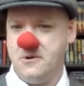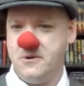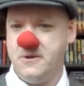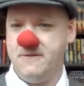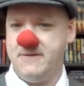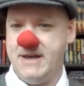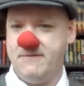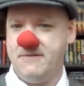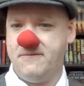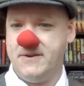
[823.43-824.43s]
or you
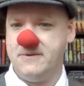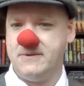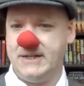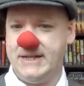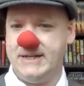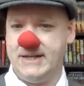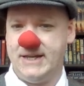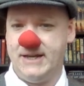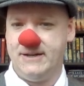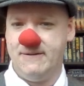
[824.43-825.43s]
never feel clean
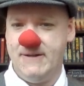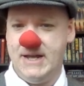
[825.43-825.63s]
again.